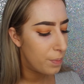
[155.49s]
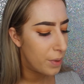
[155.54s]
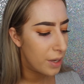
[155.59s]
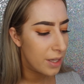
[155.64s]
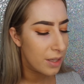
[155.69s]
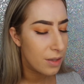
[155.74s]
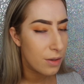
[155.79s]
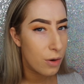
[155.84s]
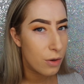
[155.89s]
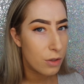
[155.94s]

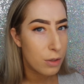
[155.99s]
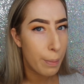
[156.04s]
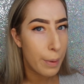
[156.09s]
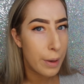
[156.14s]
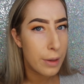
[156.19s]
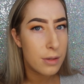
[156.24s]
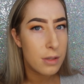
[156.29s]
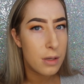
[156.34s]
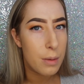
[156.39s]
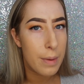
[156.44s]
but it's not
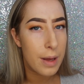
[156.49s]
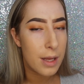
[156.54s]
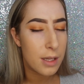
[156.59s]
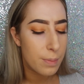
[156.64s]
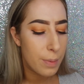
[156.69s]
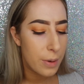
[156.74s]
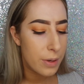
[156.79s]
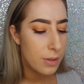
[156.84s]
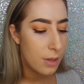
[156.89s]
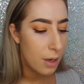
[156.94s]
supposed to be. It's
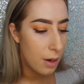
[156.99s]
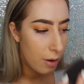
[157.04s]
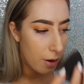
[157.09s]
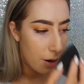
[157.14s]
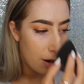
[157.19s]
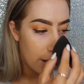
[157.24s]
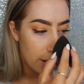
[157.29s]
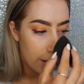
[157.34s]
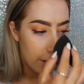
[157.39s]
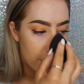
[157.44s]
supposed to
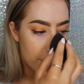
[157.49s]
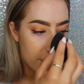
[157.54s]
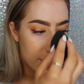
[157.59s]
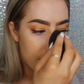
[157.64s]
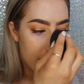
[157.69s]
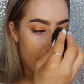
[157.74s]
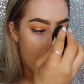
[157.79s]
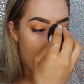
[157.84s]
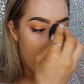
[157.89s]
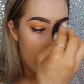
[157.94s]
look like just
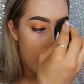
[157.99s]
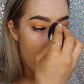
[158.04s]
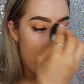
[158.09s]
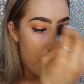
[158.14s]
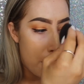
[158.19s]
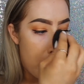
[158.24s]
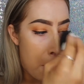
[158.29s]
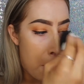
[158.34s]
skin.